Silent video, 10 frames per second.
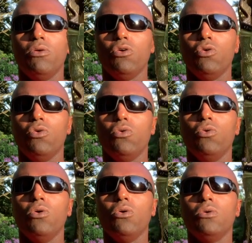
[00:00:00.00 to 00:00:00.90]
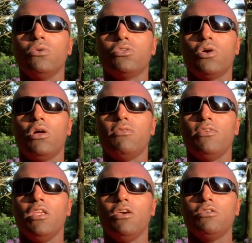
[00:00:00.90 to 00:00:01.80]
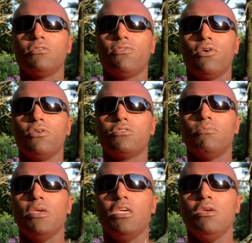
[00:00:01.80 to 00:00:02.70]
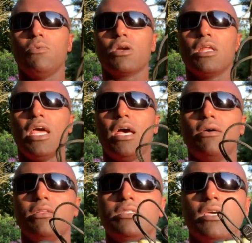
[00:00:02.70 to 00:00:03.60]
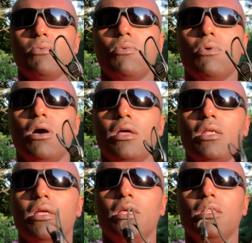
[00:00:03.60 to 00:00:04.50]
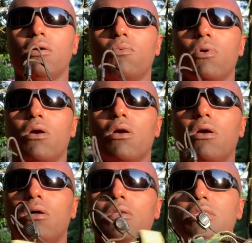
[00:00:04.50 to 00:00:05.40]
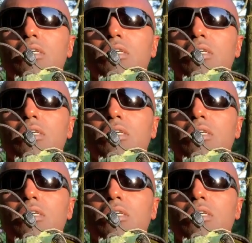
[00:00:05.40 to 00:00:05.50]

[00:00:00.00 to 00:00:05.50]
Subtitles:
who saw the videos and photos of me working out and saying, what in the world is